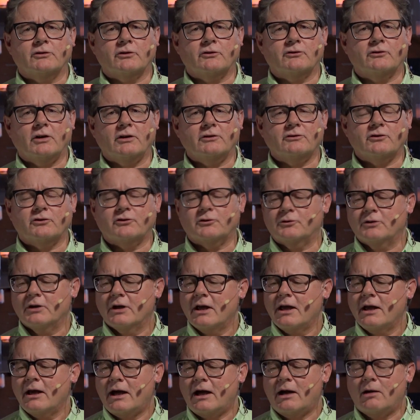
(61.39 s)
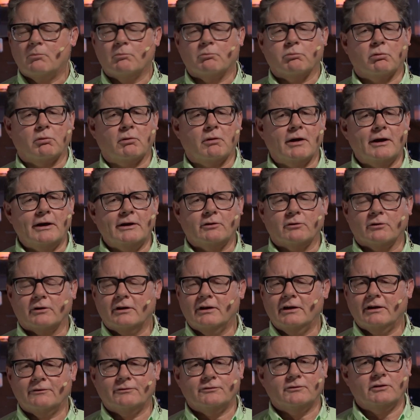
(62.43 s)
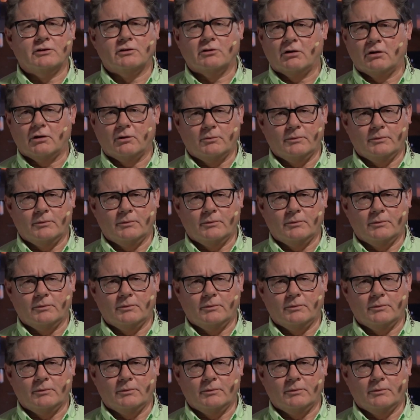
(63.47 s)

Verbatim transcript: It's not just how bright or gifted are